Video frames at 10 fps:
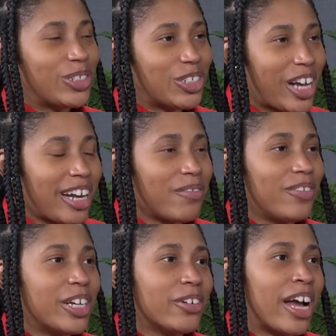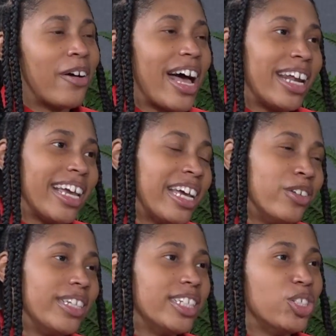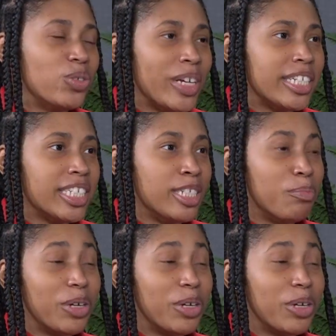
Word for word: try to figure out how to handle the situation.